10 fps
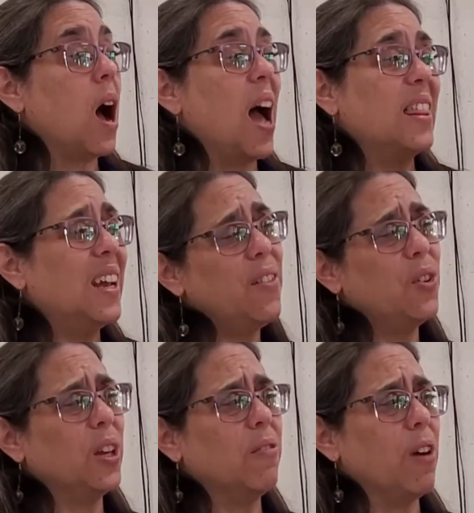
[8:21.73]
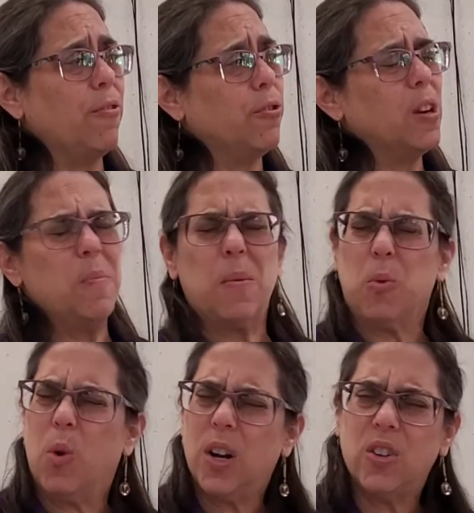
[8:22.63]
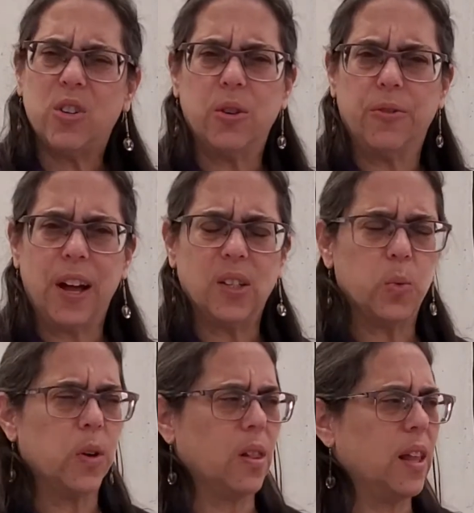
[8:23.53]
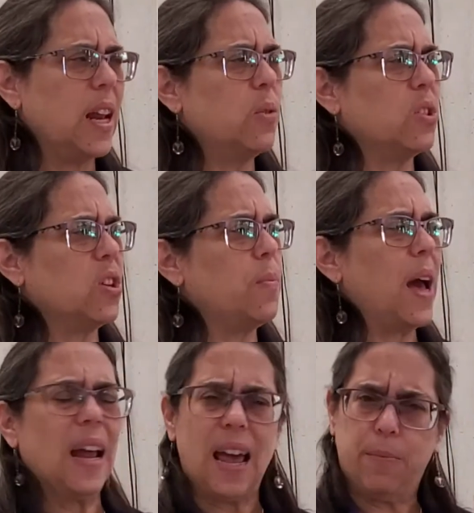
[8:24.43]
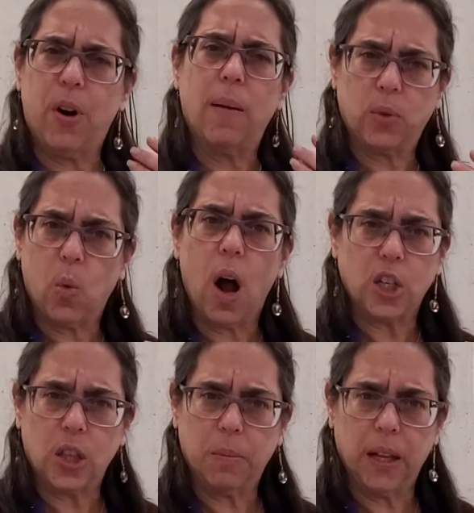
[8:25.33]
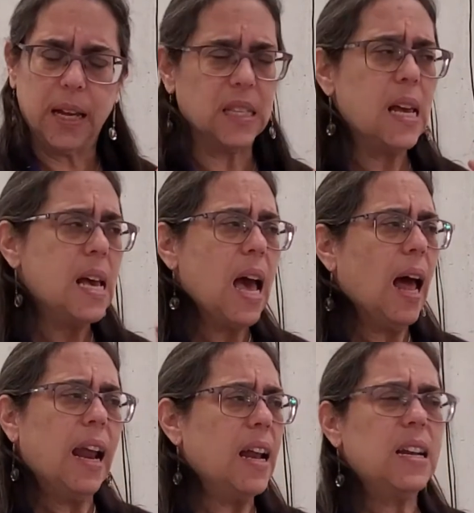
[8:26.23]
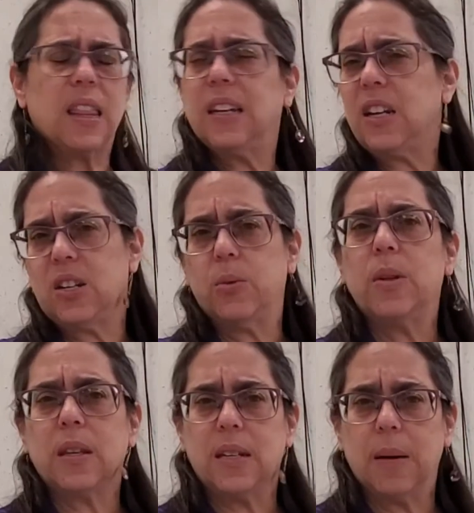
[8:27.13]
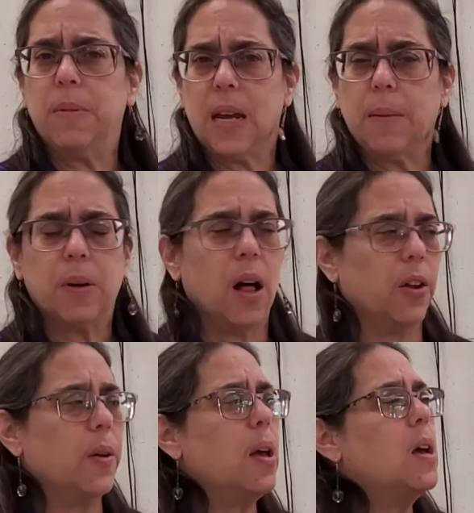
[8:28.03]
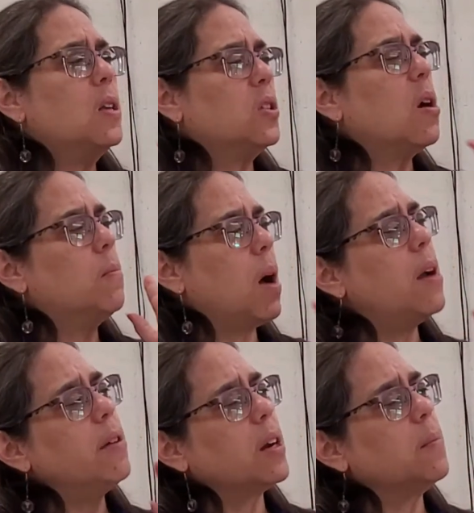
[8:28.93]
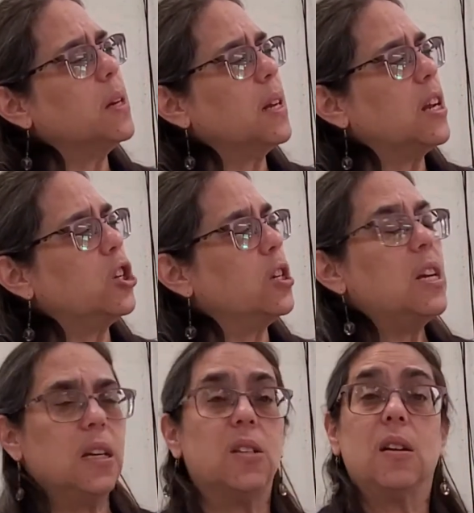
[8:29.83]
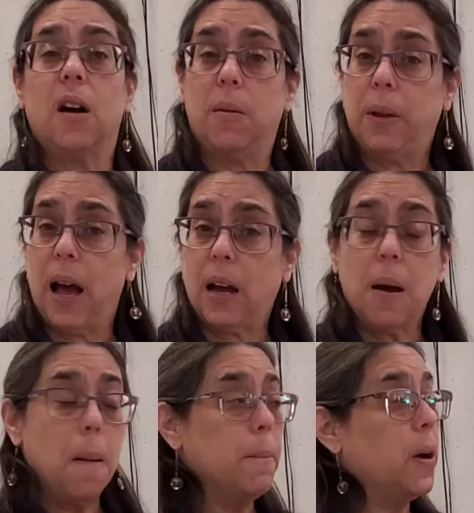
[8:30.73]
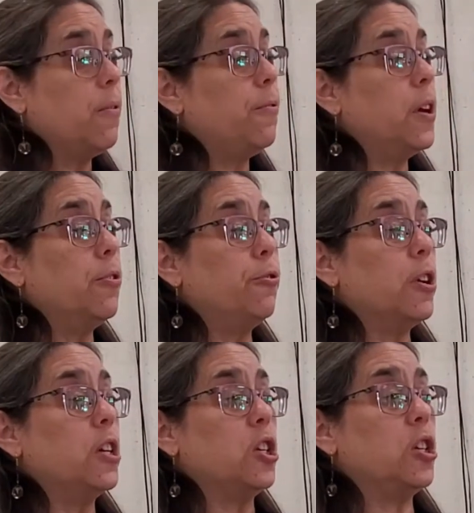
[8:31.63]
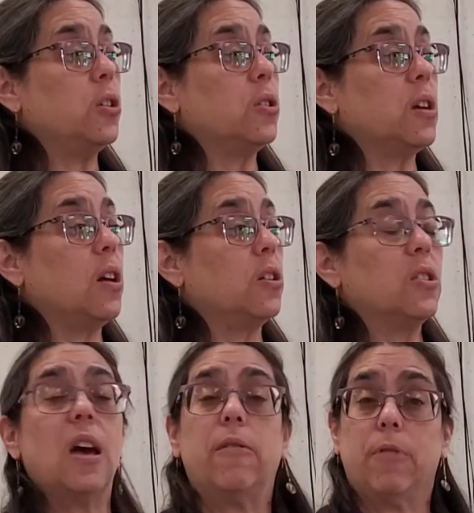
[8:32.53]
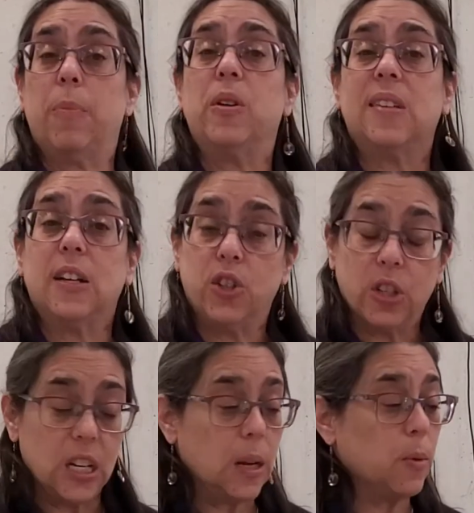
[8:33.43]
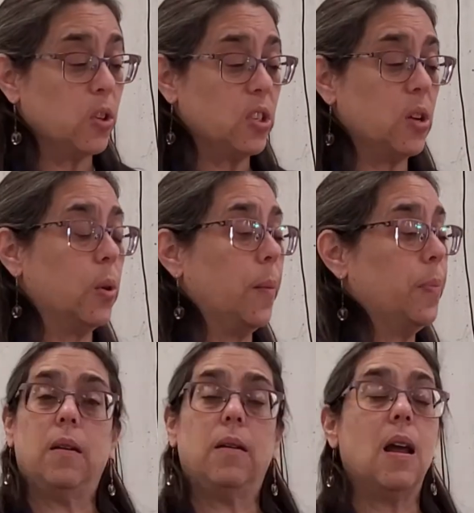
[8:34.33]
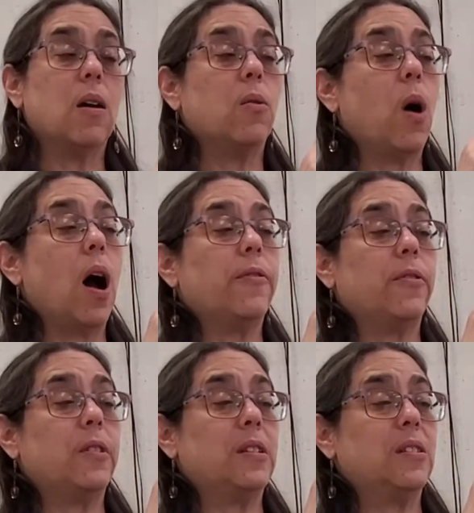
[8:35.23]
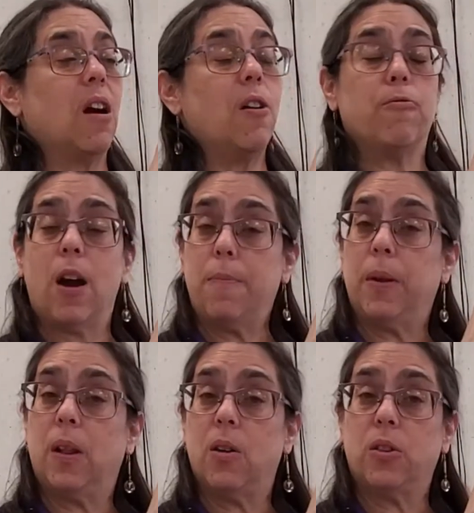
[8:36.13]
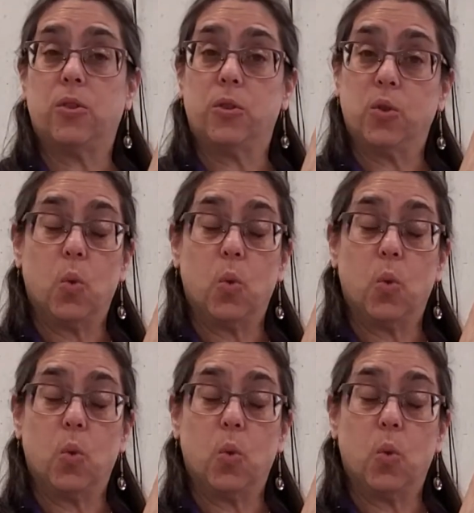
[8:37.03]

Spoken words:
I think I've only refereed maybe 1 or 2 events where the lighting was so bad I had problems watching the blades, and it had nothing to do with the tip tape color. So my recommendation is a black, but feel free to use colors that represent your team or so on. Now, I've started right below the screws.